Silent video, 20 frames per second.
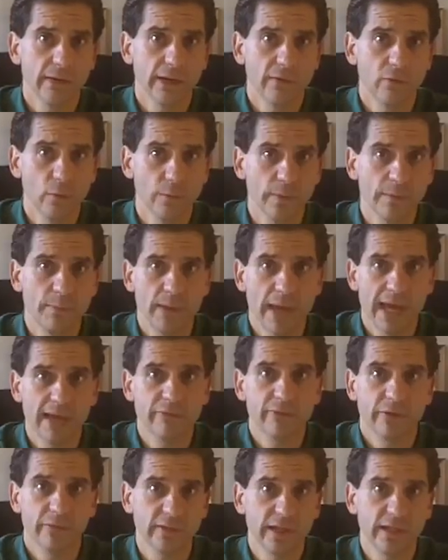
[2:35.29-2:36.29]
they will be
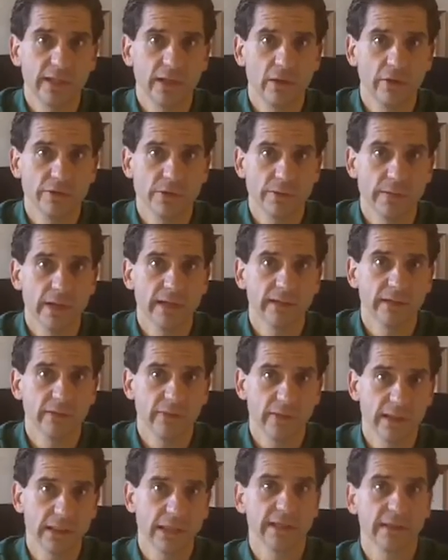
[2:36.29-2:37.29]
paying $15 a month
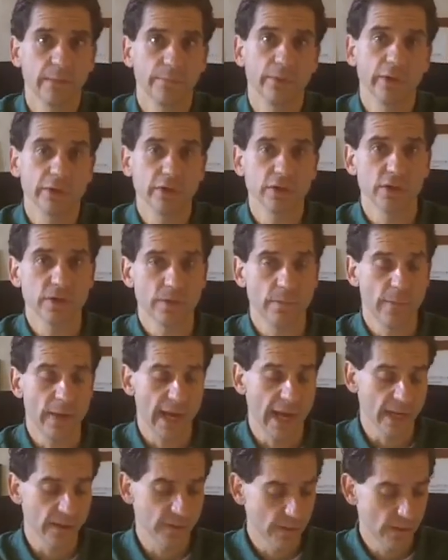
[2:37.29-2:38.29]
if they'd like to purchase a
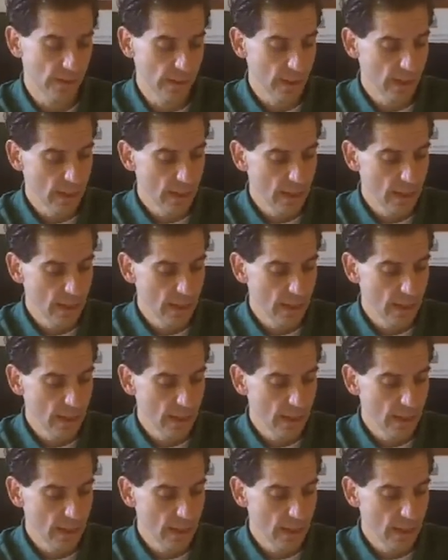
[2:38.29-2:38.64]
pass.